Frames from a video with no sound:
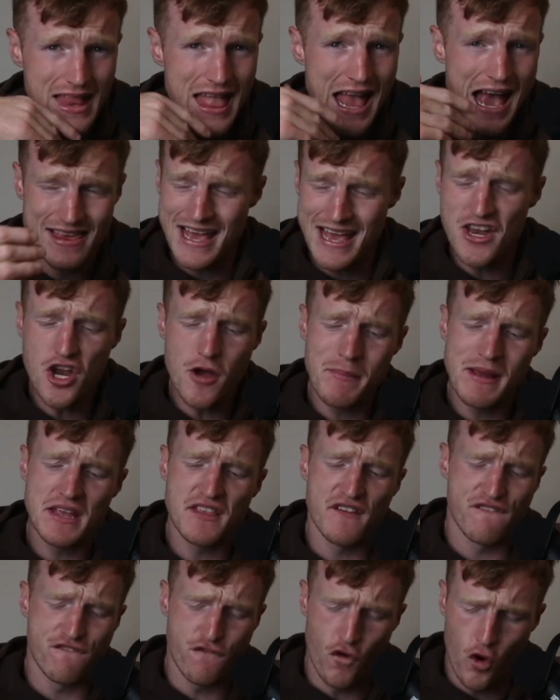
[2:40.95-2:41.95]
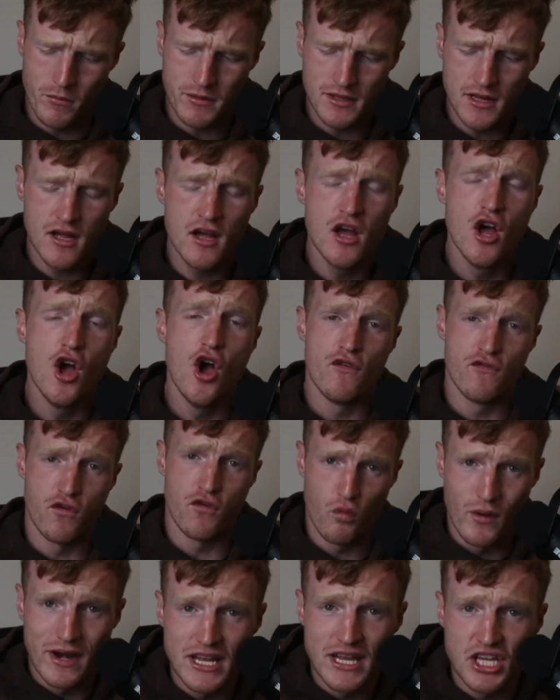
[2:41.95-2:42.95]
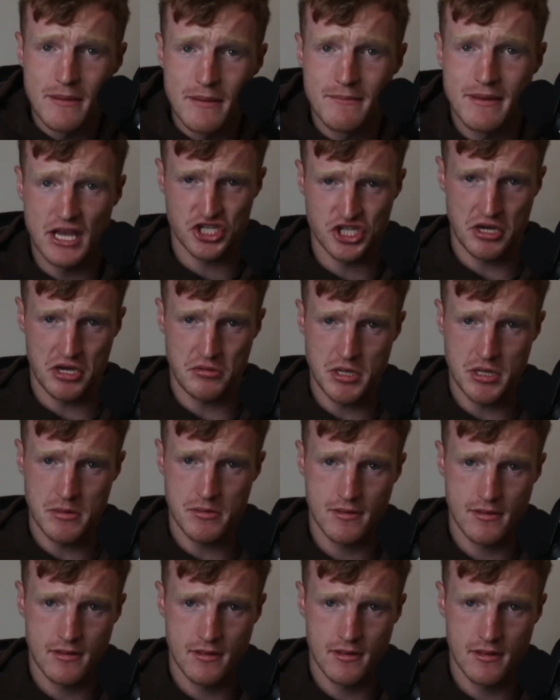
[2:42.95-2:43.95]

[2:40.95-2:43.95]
Has that not been the formula for winning NBA championships?